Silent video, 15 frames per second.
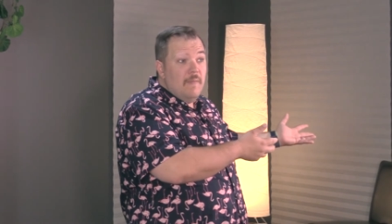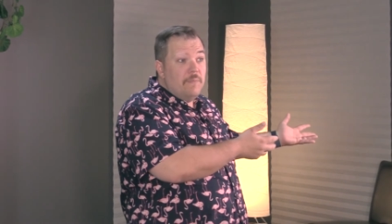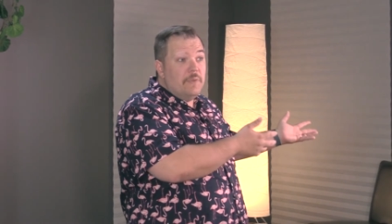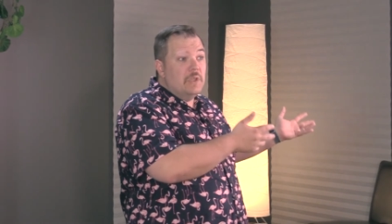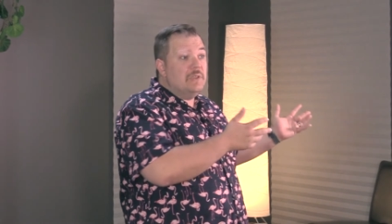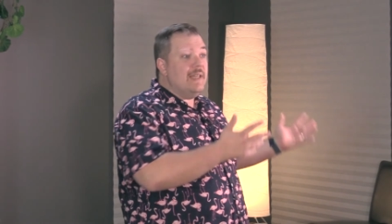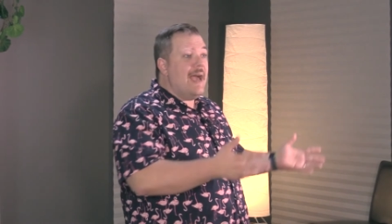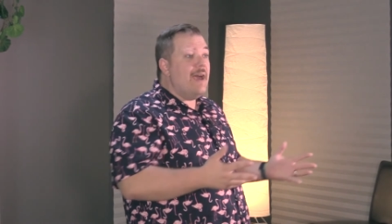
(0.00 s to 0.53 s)

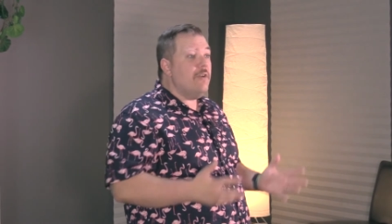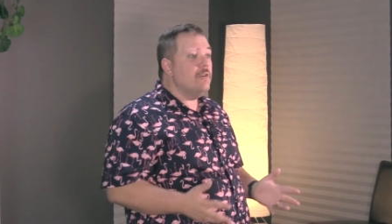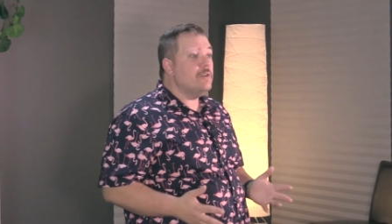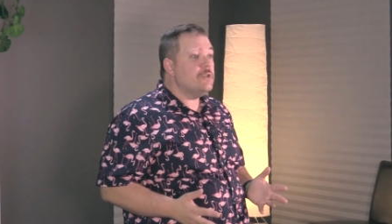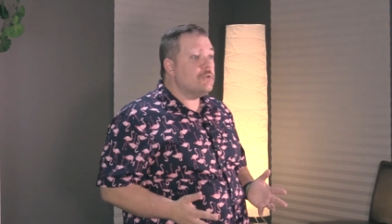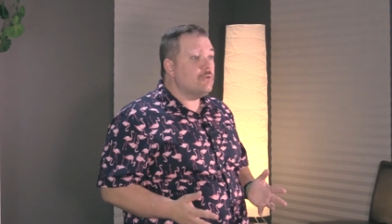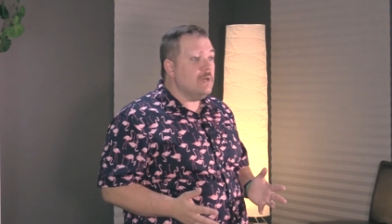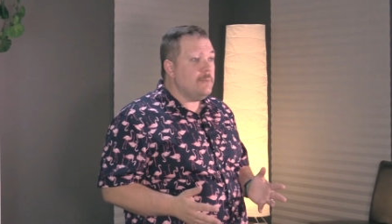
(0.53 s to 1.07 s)
The latter
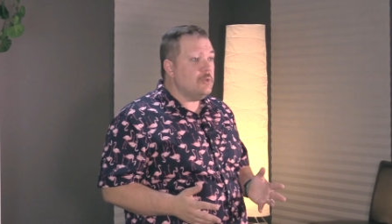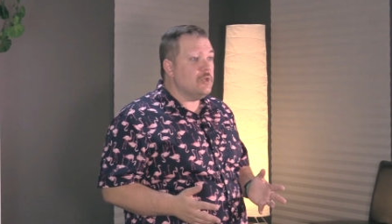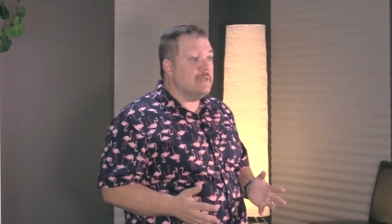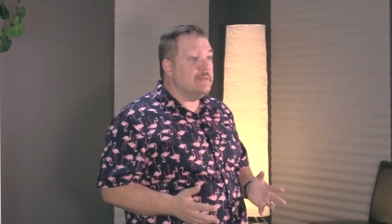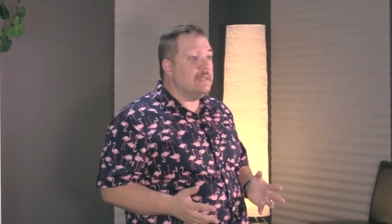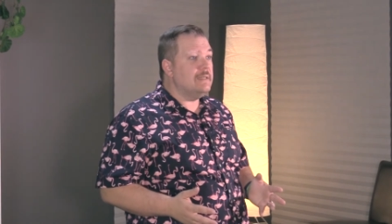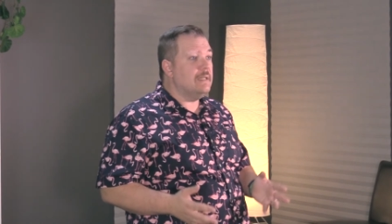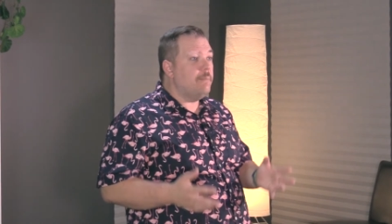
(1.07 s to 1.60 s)

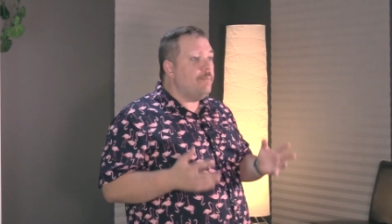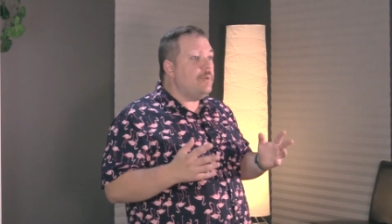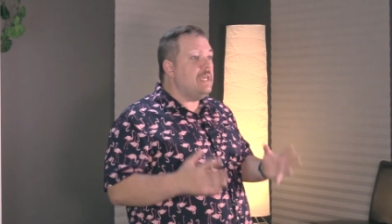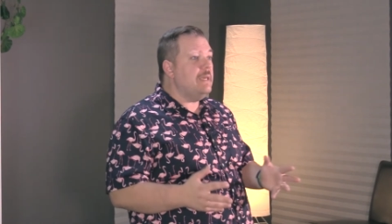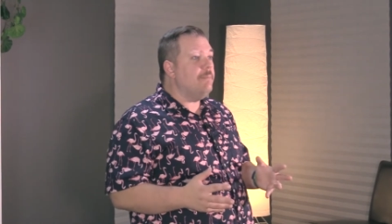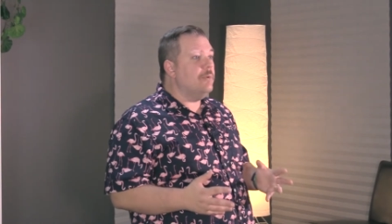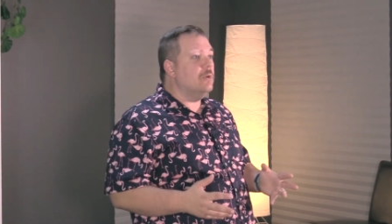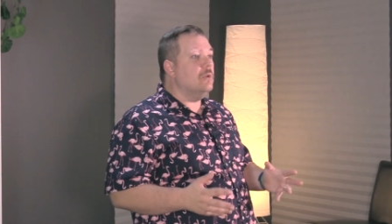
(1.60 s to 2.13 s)
description that the
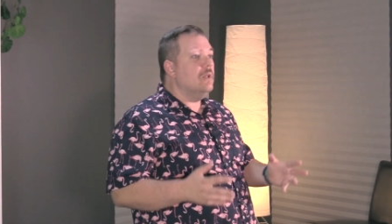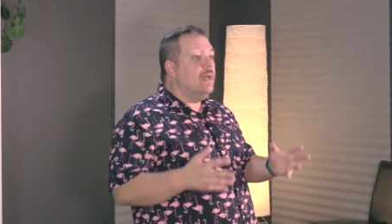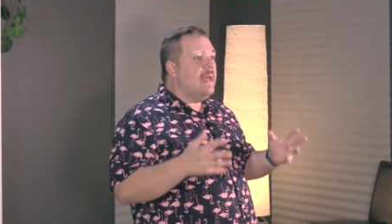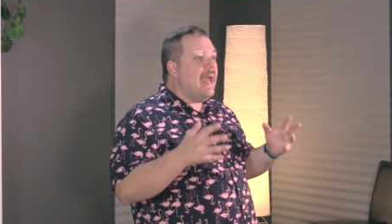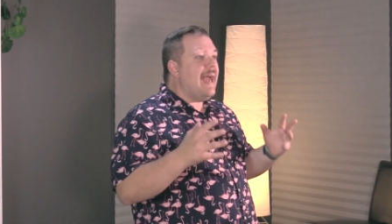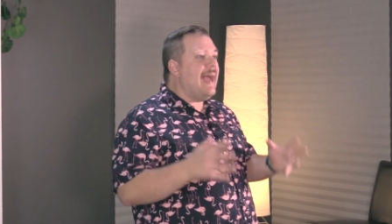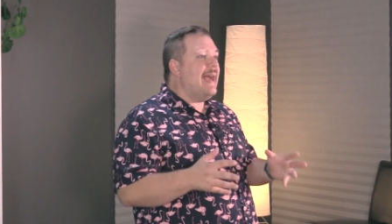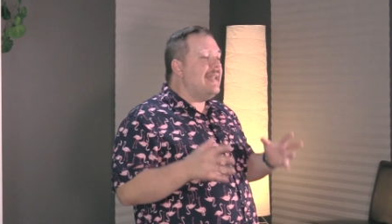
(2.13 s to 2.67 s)
people
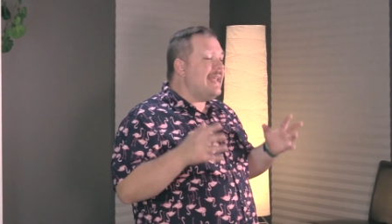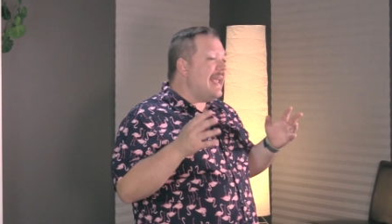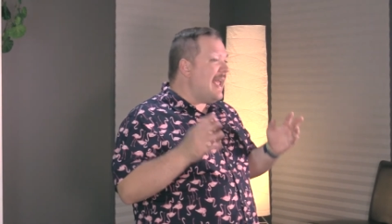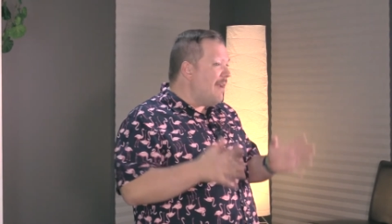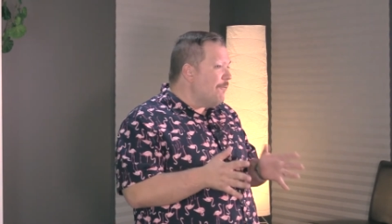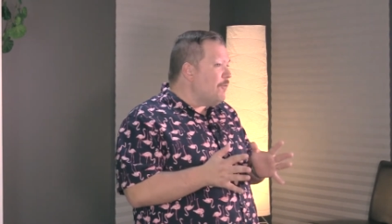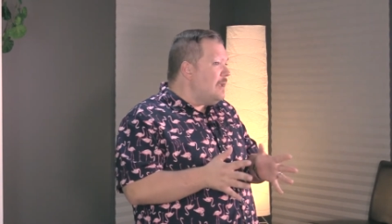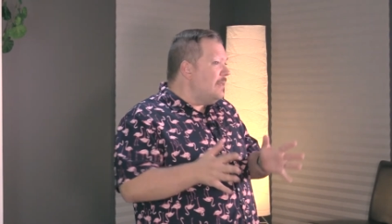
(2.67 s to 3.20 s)
had
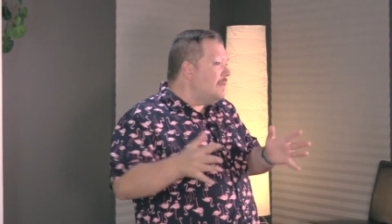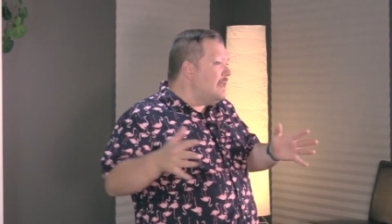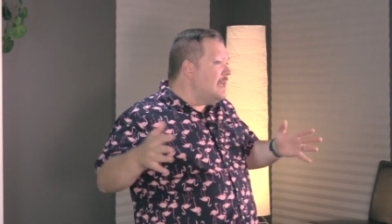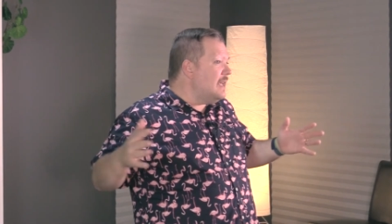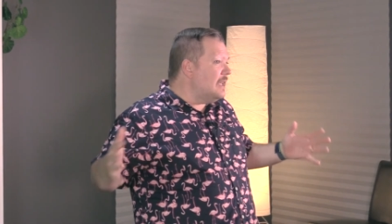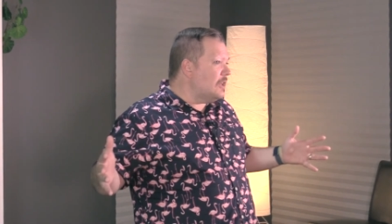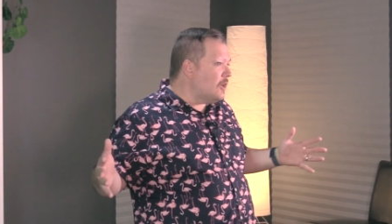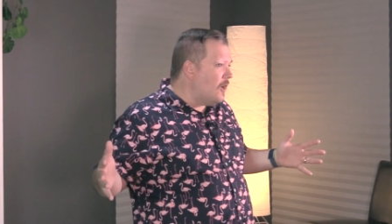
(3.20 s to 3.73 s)

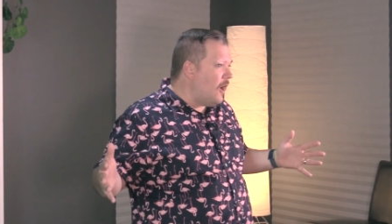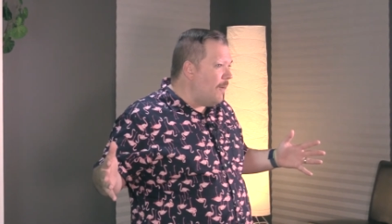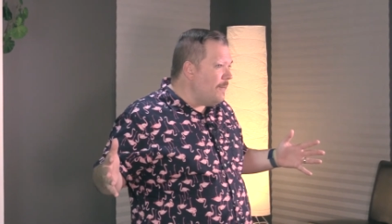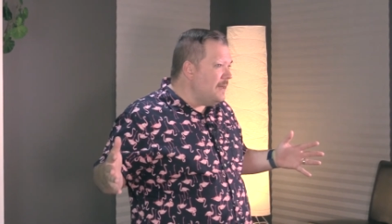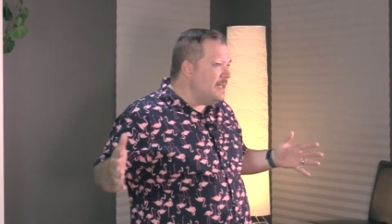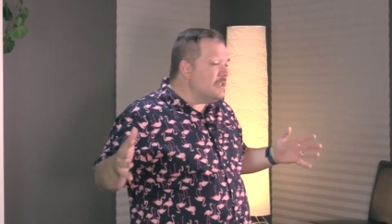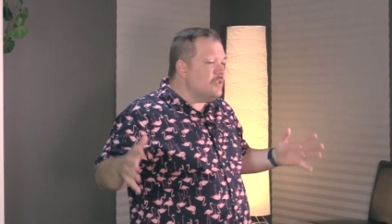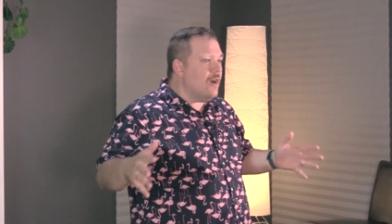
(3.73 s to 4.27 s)
everything in
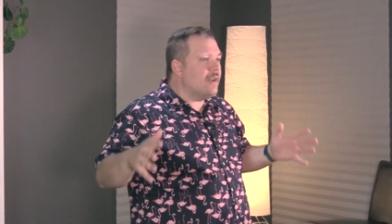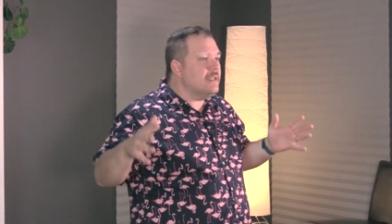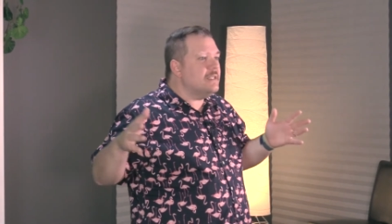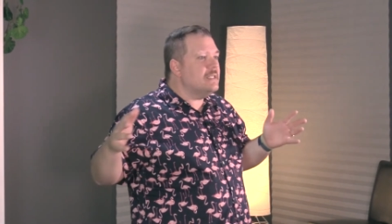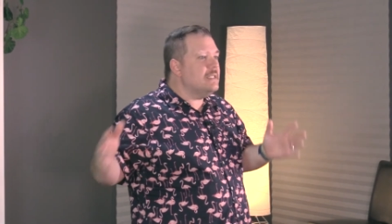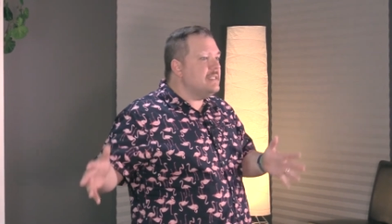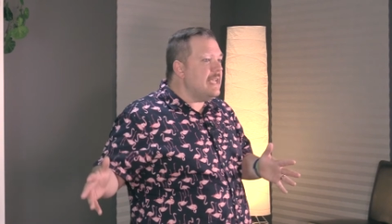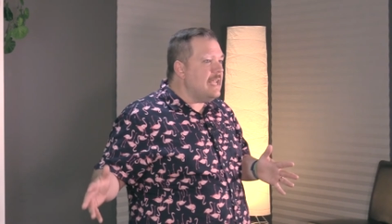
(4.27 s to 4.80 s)
common is not a
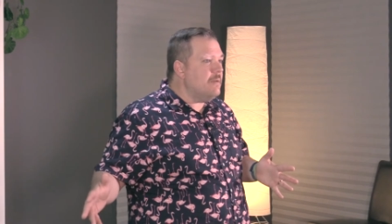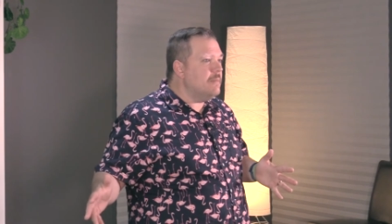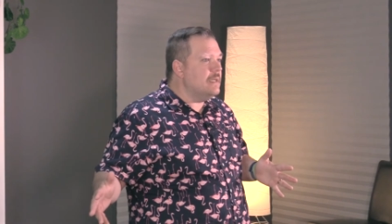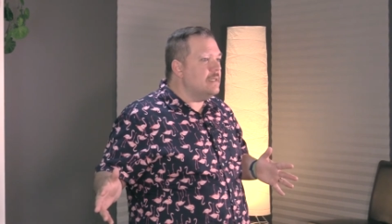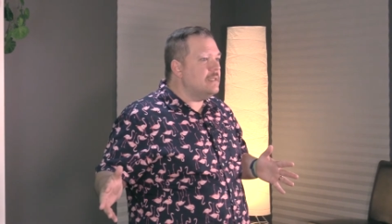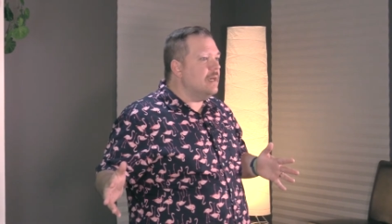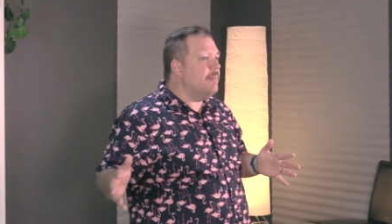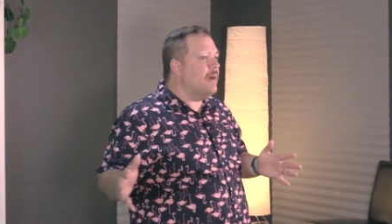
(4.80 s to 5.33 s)

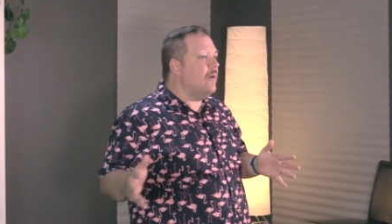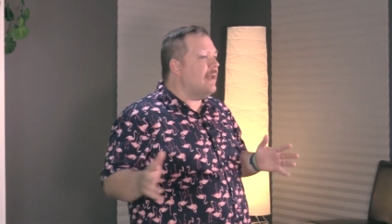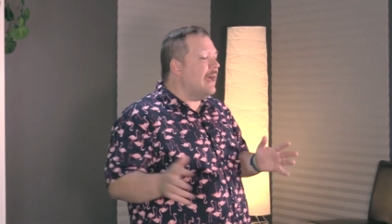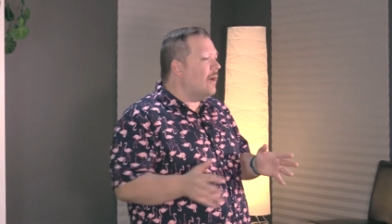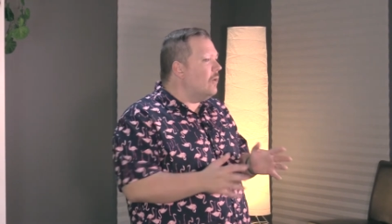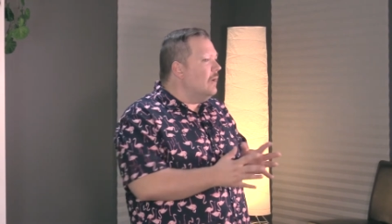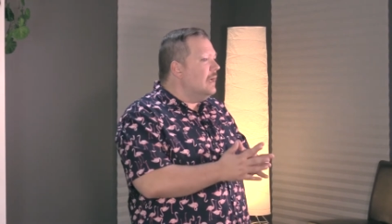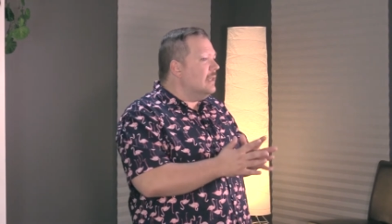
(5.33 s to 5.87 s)
statement about
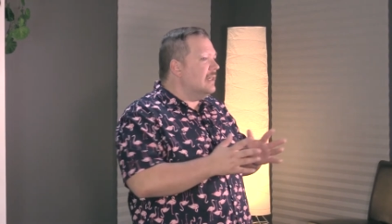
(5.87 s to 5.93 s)
how